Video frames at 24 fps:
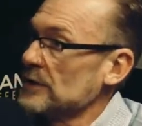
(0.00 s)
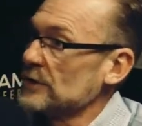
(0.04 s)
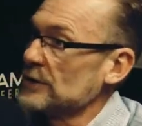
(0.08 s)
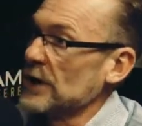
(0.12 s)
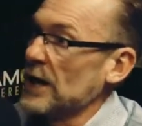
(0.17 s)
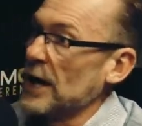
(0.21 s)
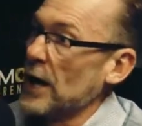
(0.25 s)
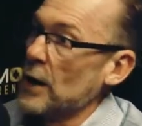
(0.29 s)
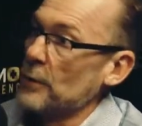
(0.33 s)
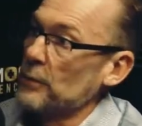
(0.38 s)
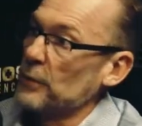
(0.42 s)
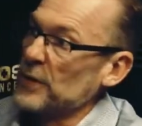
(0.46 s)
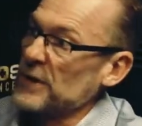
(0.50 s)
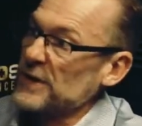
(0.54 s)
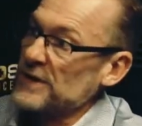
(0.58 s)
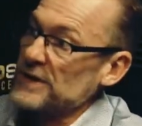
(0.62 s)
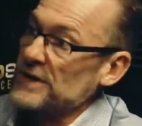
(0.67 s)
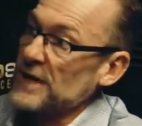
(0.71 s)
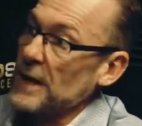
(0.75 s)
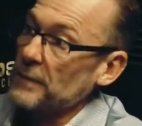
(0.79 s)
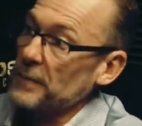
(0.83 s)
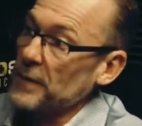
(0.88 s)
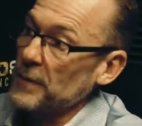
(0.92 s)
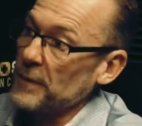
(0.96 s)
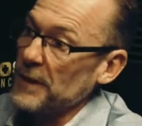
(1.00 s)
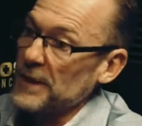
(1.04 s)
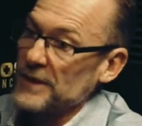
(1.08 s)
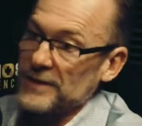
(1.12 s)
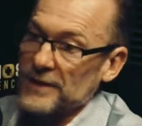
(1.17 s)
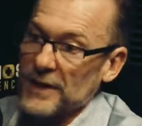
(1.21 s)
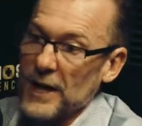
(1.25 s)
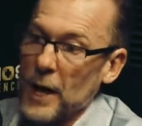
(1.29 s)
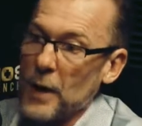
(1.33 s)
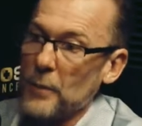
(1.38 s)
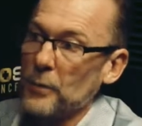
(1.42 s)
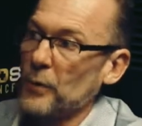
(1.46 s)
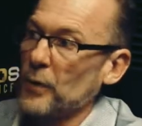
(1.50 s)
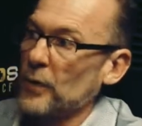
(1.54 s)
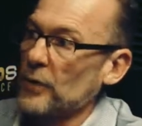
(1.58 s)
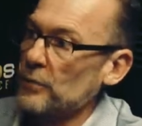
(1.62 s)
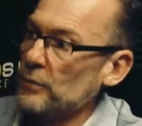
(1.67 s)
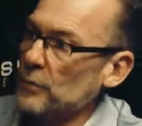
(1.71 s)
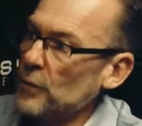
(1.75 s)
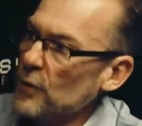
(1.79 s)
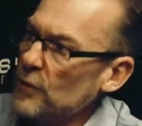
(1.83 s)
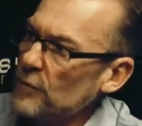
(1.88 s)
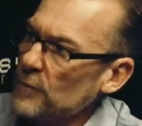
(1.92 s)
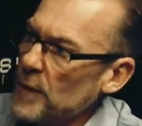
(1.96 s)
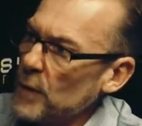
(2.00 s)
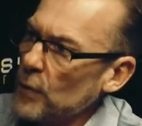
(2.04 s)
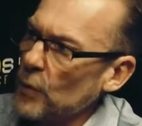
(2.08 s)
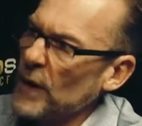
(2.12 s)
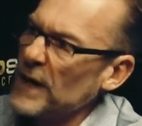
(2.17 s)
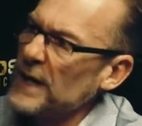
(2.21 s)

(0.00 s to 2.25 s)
to help with supplements, to help with movement?